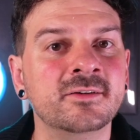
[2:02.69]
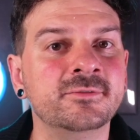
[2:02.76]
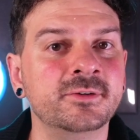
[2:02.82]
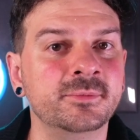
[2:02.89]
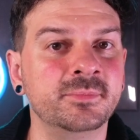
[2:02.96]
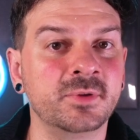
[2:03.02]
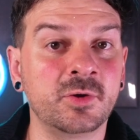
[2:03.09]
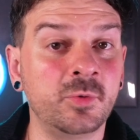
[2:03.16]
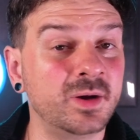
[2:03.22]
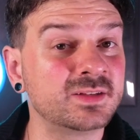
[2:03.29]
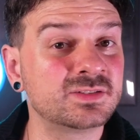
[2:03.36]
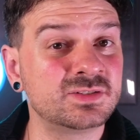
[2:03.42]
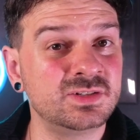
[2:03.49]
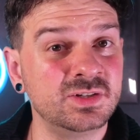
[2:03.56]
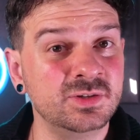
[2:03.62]
from the
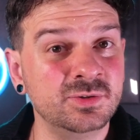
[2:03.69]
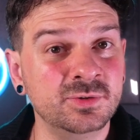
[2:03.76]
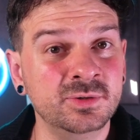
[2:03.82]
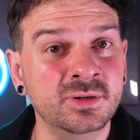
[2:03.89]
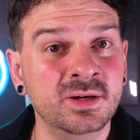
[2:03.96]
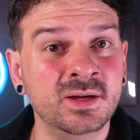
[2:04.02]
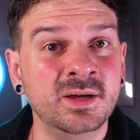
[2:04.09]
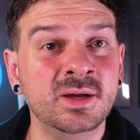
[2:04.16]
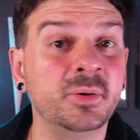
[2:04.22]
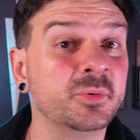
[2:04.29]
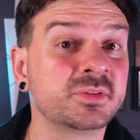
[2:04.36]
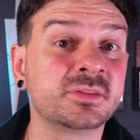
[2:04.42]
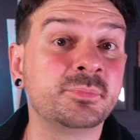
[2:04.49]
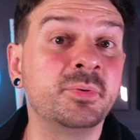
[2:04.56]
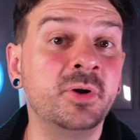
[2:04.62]
Quest 2, but
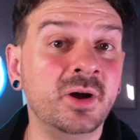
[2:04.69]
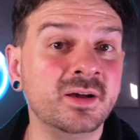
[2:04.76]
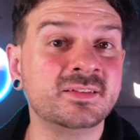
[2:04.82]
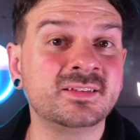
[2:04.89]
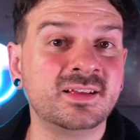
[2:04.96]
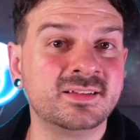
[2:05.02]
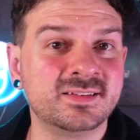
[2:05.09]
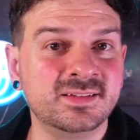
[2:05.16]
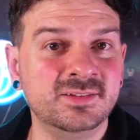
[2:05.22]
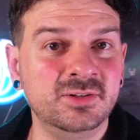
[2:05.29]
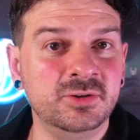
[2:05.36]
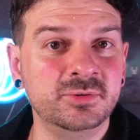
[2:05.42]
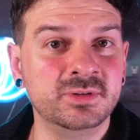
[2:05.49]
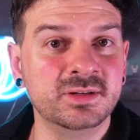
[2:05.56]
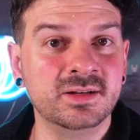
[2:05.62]
with the processing
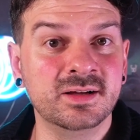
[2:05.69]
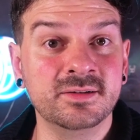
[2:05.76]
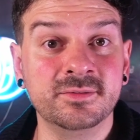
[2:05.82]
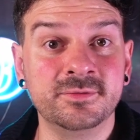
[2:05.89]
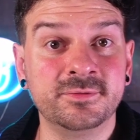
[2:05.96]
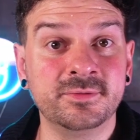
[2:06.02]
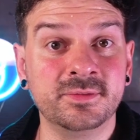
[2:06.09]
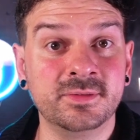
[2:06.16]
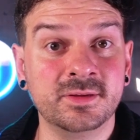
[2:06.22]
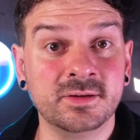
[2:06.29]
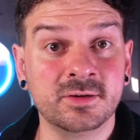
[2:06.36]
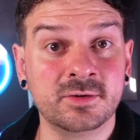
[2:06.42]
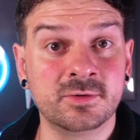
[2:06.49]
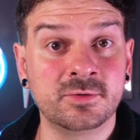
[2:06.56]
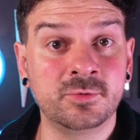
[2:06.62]
unit of
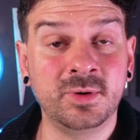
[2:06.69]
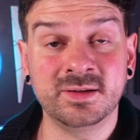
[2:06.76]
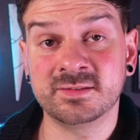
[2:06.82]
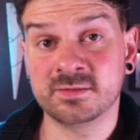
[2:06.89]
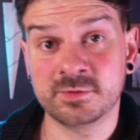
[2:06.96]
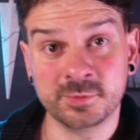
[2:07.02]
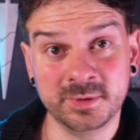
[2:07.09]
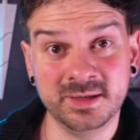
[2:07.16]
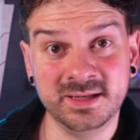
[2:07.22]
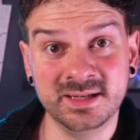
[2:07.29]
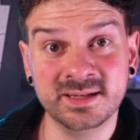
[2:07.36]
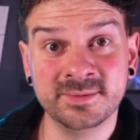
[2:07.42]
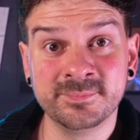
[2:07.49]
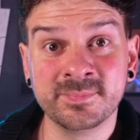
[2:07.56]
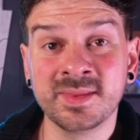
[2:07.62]
the Quest
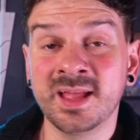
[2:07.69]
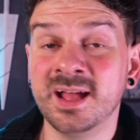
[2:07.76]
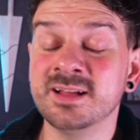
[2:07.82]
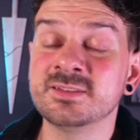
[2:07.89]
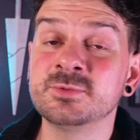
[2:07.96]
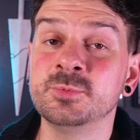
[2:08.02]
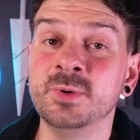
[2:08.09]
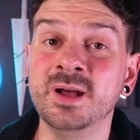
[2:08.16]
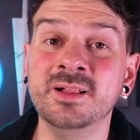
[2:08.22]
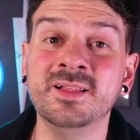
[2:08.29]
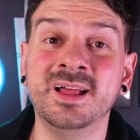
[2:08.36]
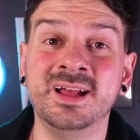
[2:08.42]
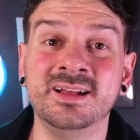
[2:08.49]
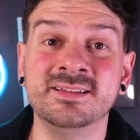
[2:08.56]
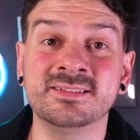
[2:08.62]
3, as well
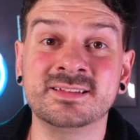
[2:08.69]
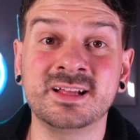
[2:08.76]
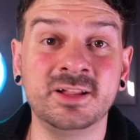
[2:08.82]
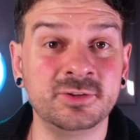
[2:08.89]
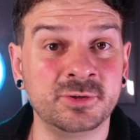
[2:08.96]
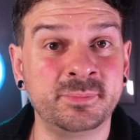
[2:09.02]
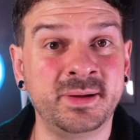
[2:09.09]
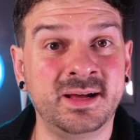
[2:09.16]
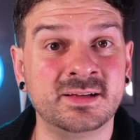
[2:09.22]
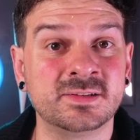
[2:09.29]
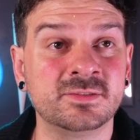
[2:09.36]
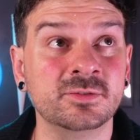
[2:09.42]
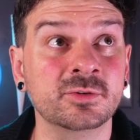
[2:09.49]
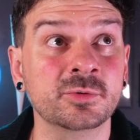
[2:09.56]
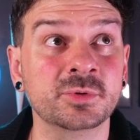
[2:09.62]
as colored
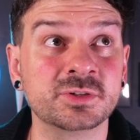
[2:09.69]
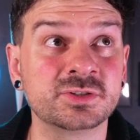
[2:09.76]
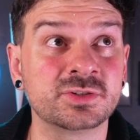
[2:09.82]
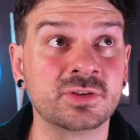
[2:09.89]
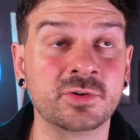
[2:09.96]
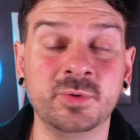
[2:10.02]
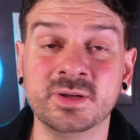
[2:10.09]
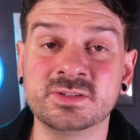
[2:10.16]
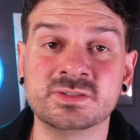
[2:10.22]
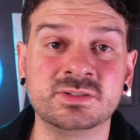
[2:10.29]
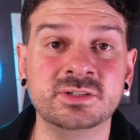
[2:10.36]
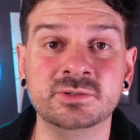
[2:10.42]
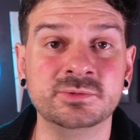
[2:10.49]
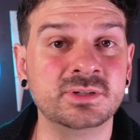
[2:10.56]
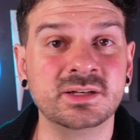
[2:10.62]
pass-through, which the Quest
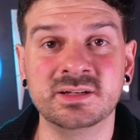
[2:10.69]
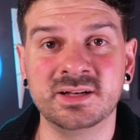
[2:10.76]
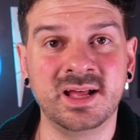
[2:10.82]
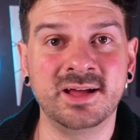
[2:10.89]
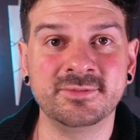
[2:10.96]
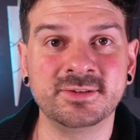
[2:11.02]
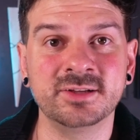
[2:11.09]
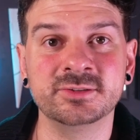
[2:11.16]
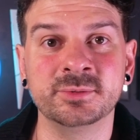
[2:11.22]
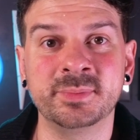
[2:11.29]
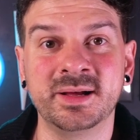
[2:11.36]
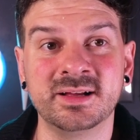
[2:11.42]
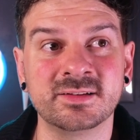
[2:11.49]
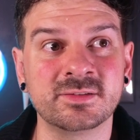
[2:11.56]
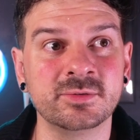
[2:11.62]
2 didn't have colored
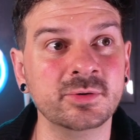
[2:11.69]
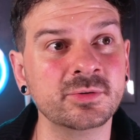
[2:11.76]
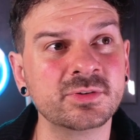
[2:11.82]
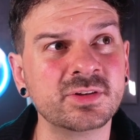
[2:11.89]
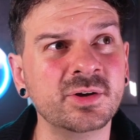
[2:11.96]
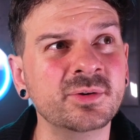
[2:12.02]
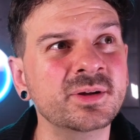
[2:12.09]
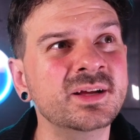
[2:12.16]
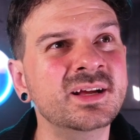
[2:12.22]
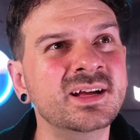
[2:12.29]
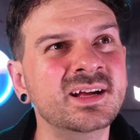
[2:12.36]
pass-through. So